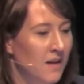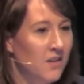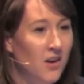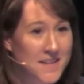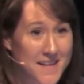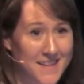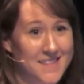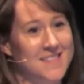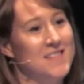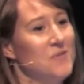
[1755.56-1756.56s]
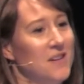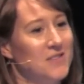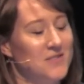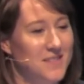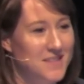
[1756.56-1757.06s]
9 years he
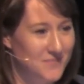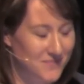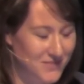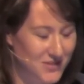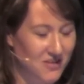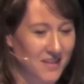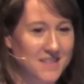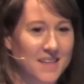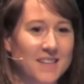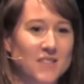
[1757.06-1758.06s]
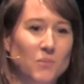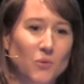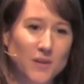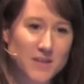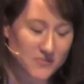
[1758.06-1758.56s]
worked on it, trying to get it
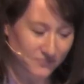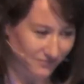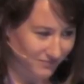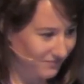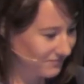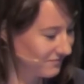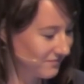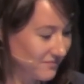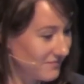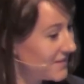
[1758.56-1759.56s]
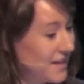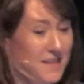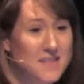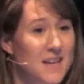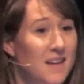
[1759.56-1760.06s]
deployed.
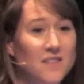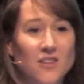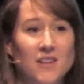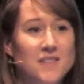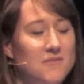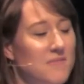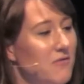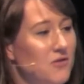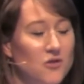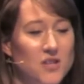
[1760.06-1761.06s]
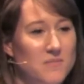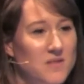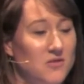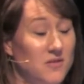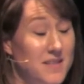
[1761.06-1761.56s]
It's standardized. There are
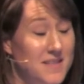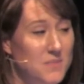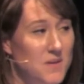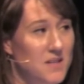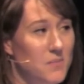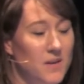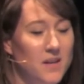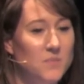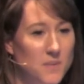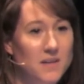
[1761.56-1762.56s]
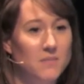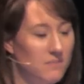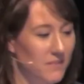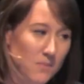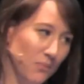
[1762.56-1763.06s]
documents on it. It's
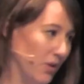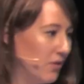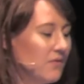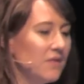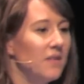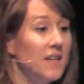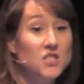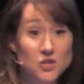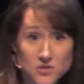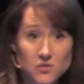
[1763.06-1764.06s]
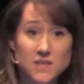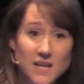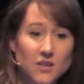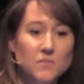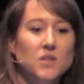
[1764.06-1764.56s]
being improved. It's used on the
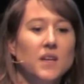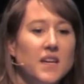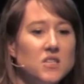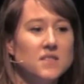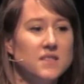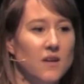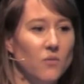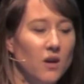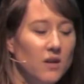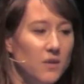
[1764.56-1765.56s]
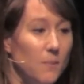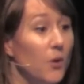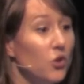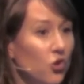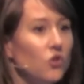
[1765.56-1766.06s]
telecommunications network,
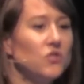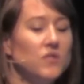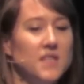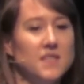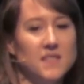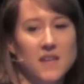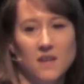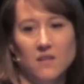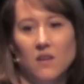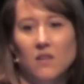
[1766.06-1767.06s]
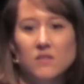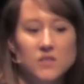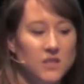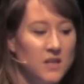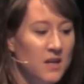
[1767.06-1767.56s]
but not on the internet at large,